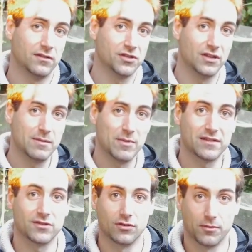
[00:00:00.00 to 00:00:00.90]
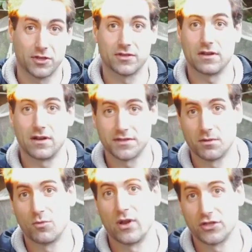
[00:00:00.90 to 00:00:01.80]
limits, you know, because there are
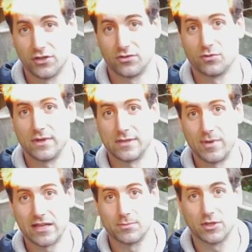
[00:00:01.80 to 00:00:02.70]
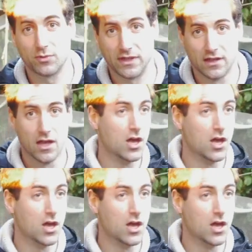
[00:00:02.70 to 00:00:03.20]
some ratio to respect between